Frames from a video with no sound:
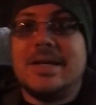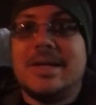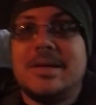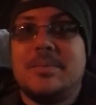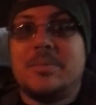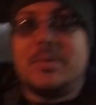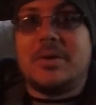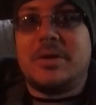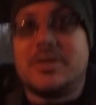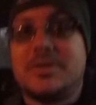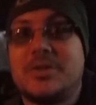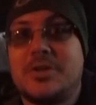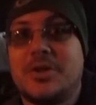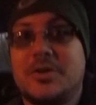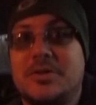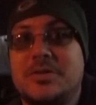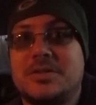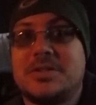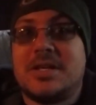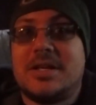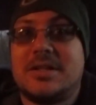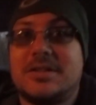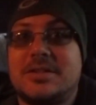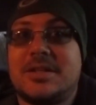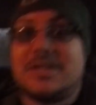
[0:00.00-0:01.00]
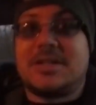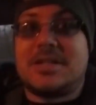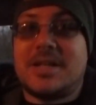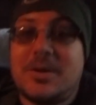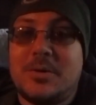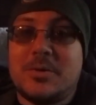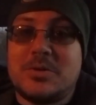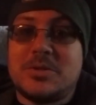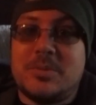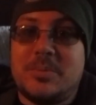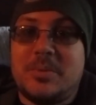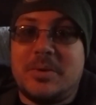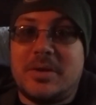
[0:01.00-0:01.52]
But it turns out that that
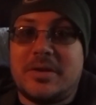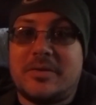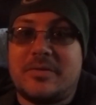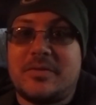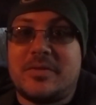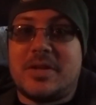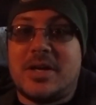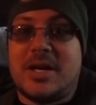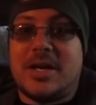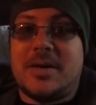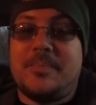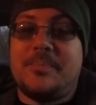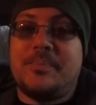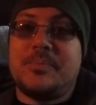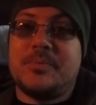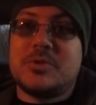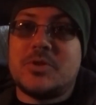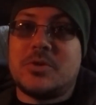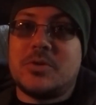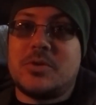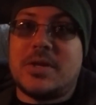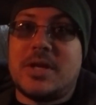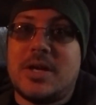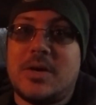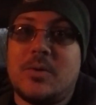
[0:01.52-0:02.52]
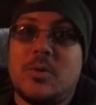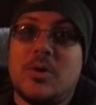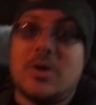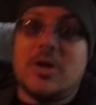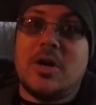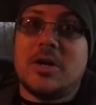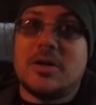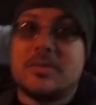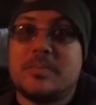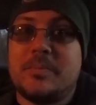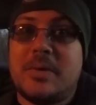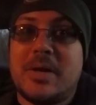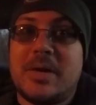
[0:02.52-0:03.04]
was a big flop. So then I
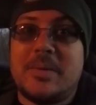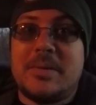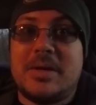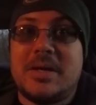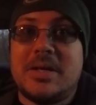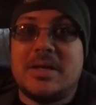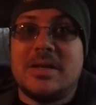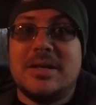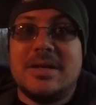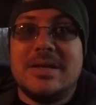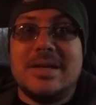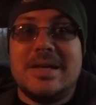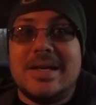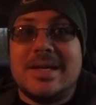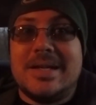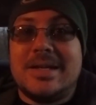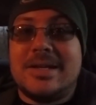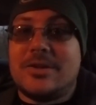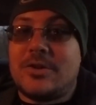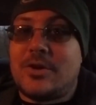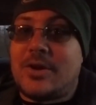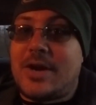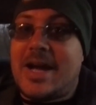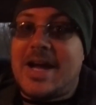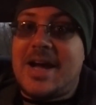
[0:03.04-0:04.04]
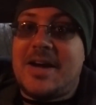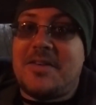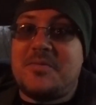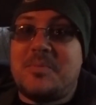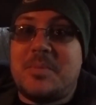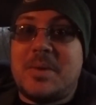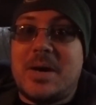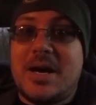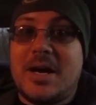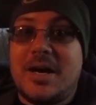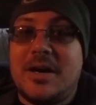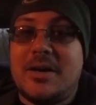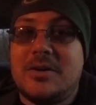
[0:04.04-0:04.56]
walked maybe another half
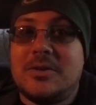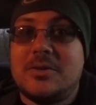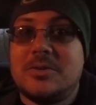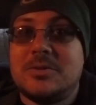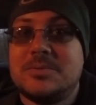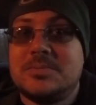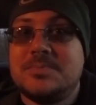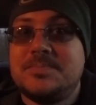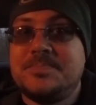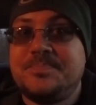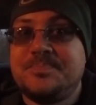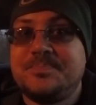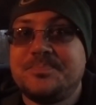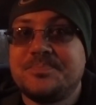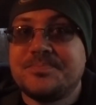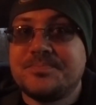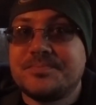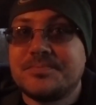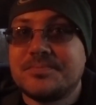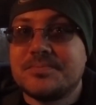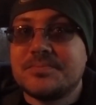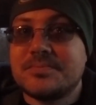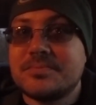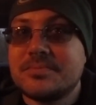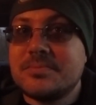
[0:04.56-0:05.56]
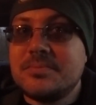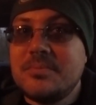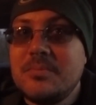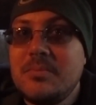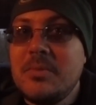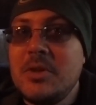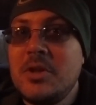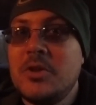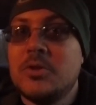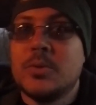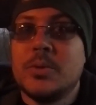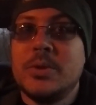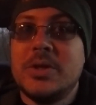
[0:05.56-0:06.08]
mile,
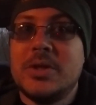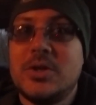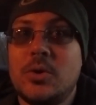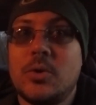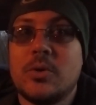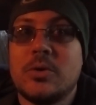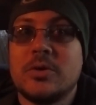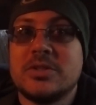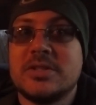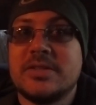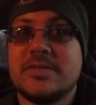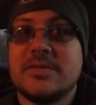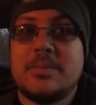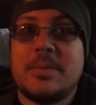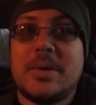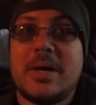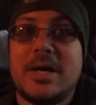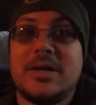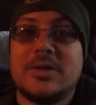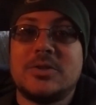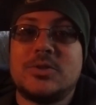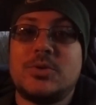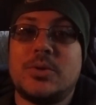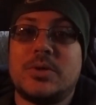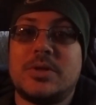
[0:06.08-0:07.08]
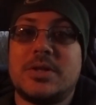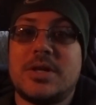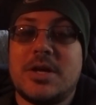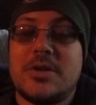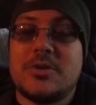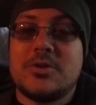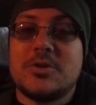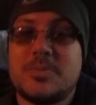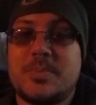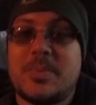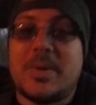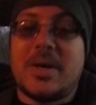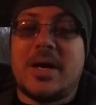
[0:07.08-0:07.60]
three quarters of a mile to another
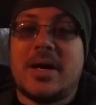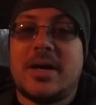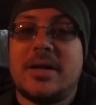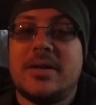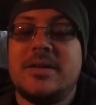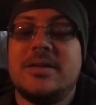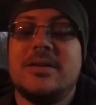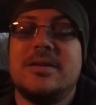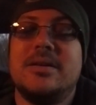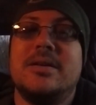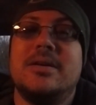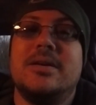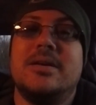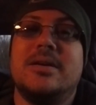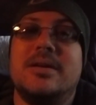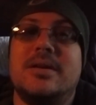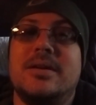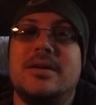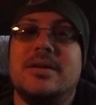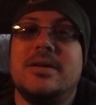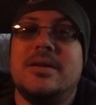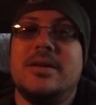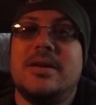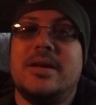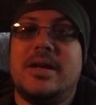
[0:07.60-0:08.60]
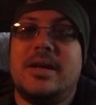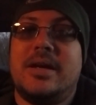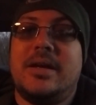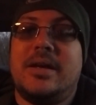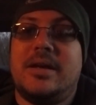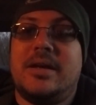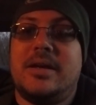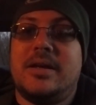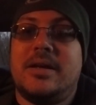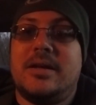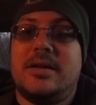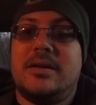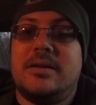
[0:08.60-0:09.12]
spot,
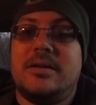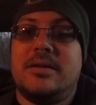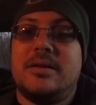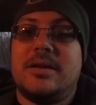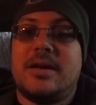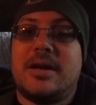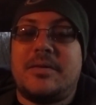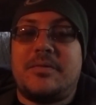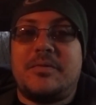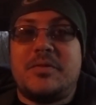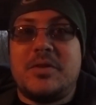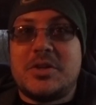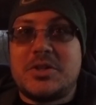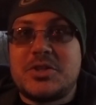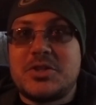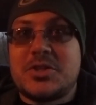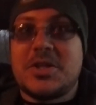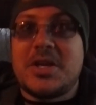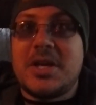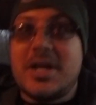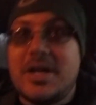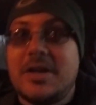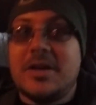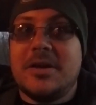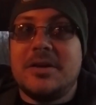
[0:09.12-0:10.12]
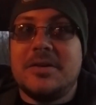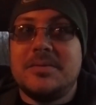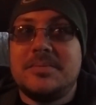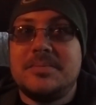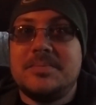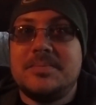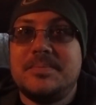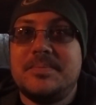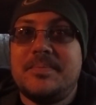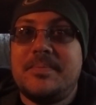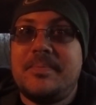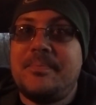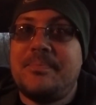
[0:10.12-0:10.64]
and I fished there.
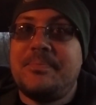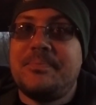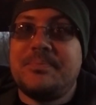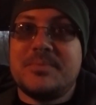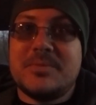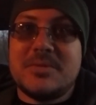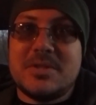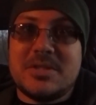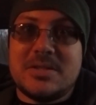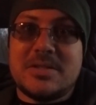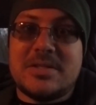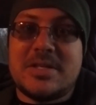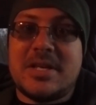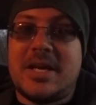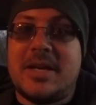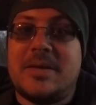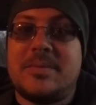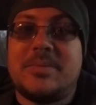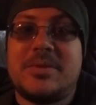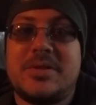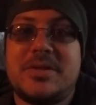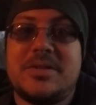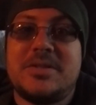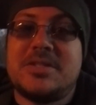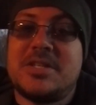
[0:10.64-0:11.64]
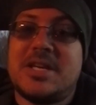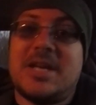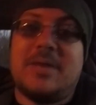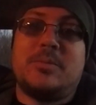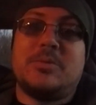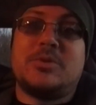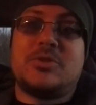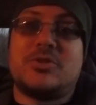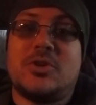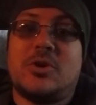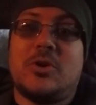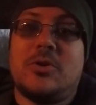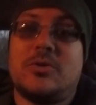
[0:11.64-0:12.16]
Same same
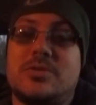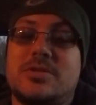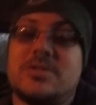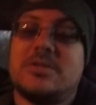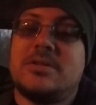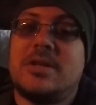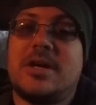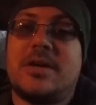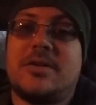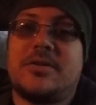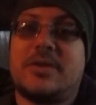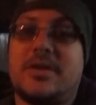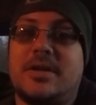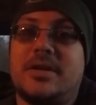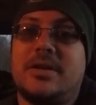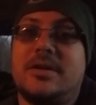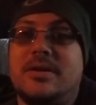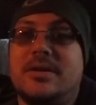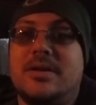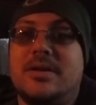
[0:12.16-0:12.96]
results, nothing.